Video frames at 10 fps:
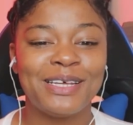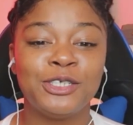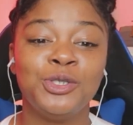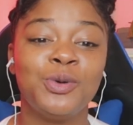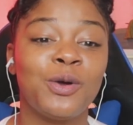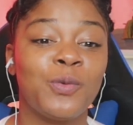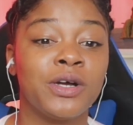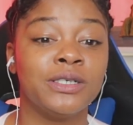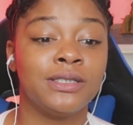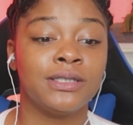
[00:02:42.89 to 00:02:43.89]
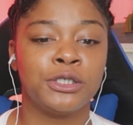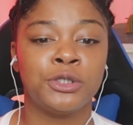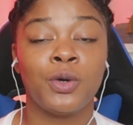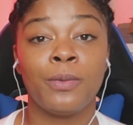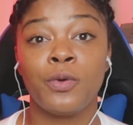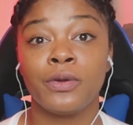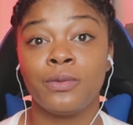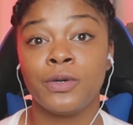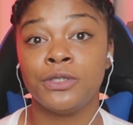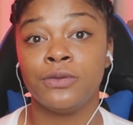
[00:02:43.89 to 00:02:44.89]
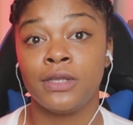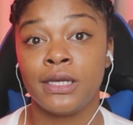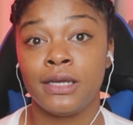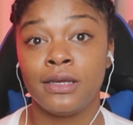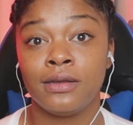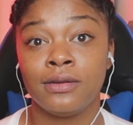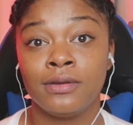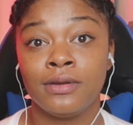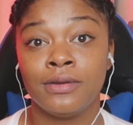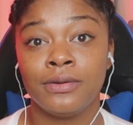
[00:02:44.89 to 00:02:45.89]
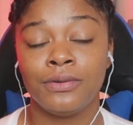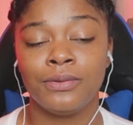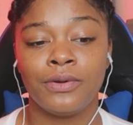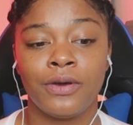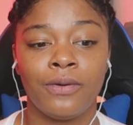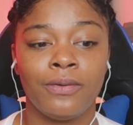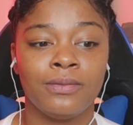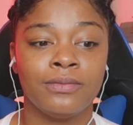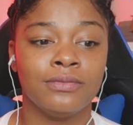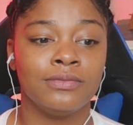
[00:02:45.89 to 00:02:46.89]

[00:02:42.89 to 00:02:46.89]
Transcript: That you are more than what you think. You know?